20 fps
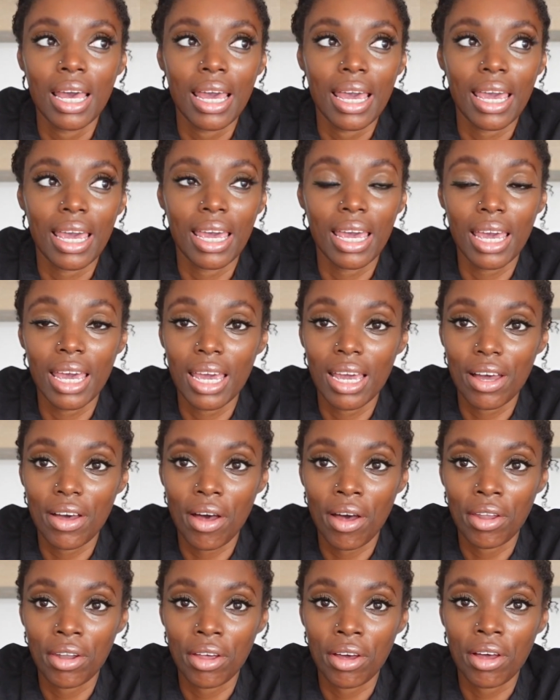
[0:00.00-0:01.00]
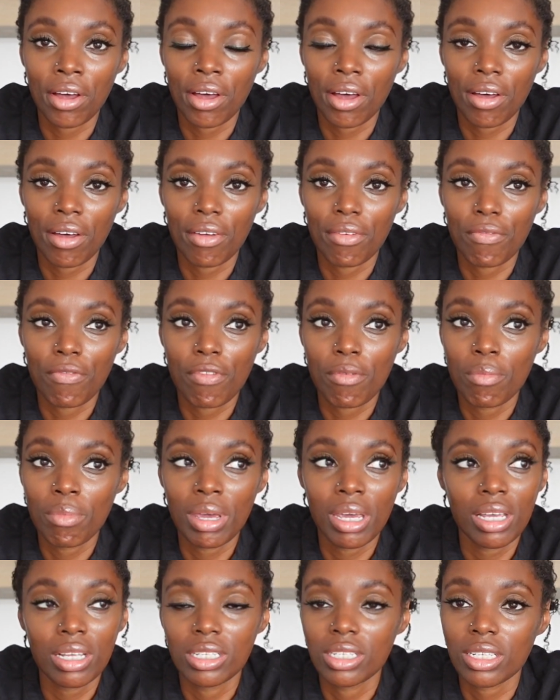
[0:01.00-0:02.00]
here in Ghana, for
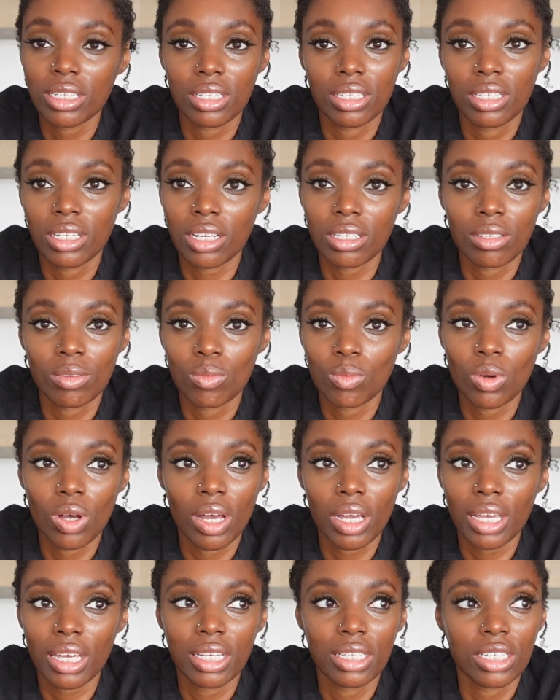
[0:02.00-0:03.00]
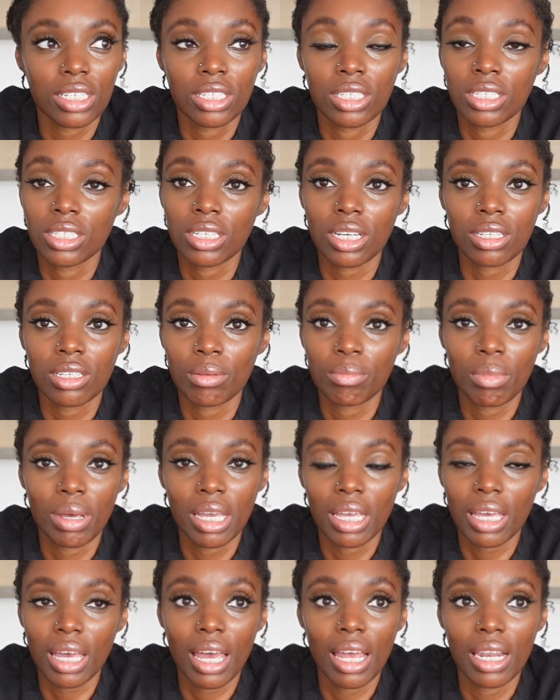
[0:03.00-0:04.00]
me just doesn't work. It just doesn't
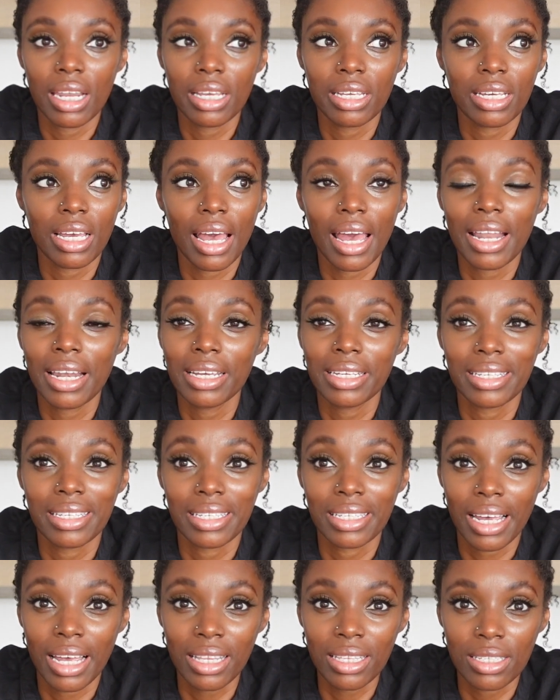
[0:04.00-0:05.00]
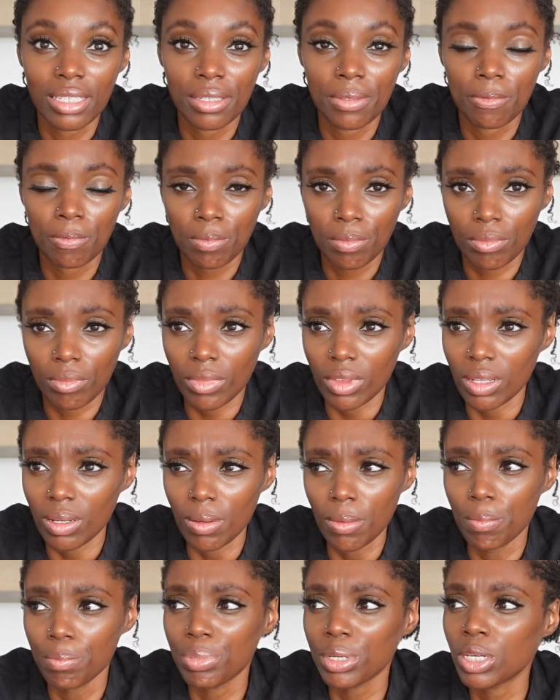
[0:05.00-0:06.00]
make any sense,
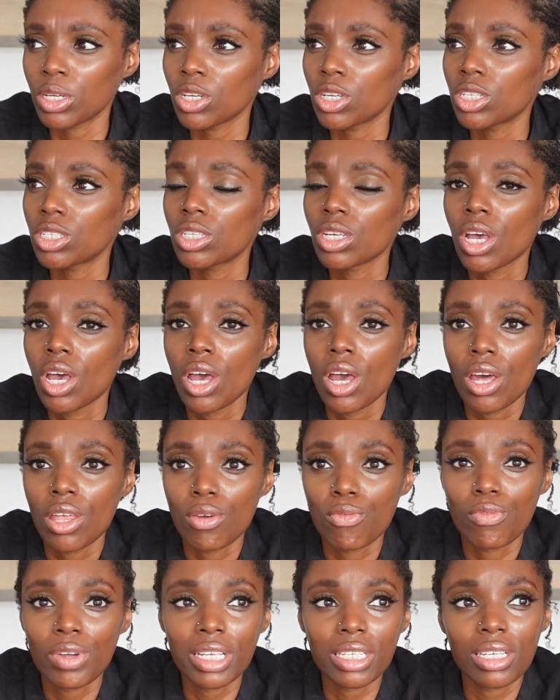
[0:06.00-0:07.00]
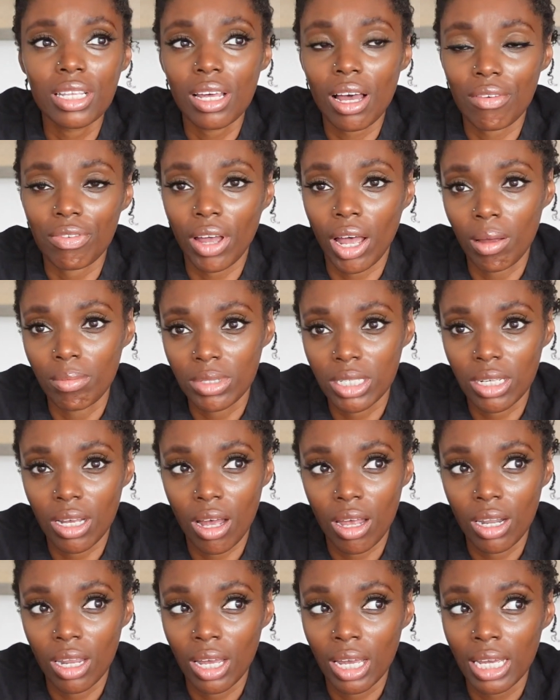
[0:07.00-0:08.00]
because the reason that I've come to
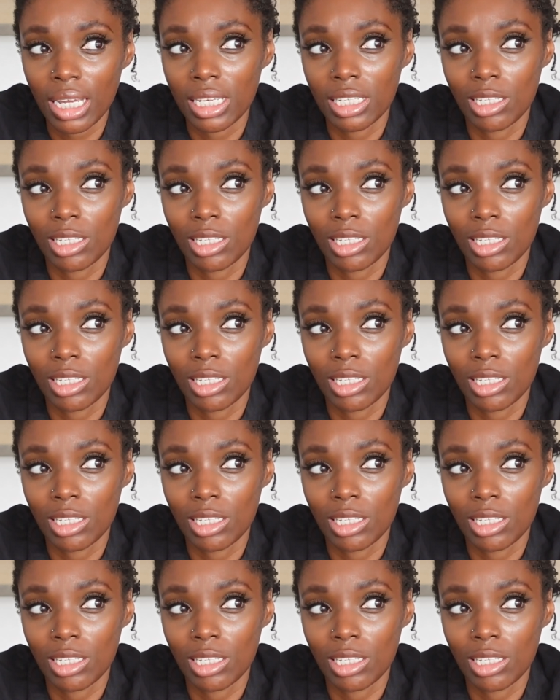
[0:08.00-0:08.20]
Ghana